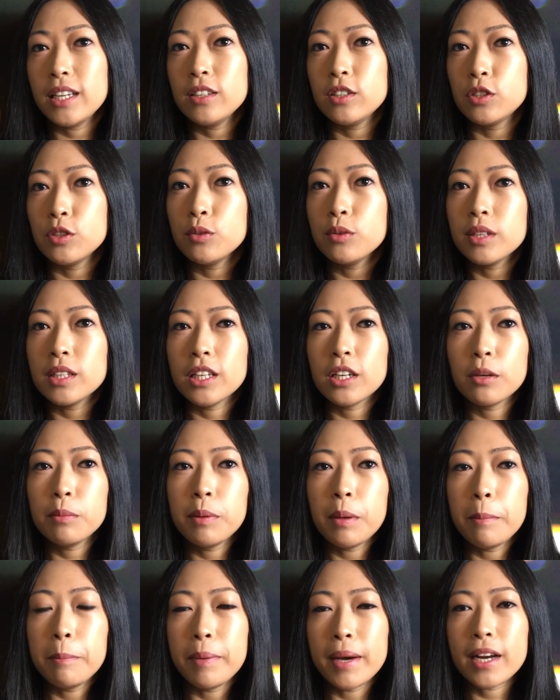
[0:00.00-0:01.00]
do a little
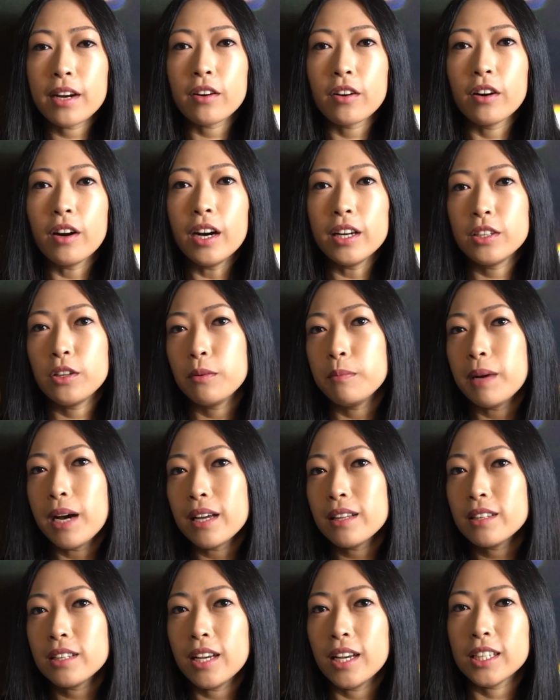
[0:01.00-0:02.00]
bit better on your
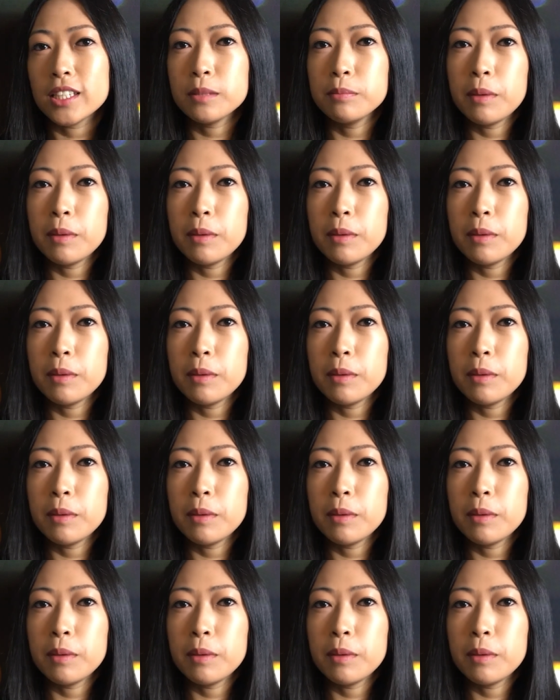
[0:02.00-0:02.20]
math test,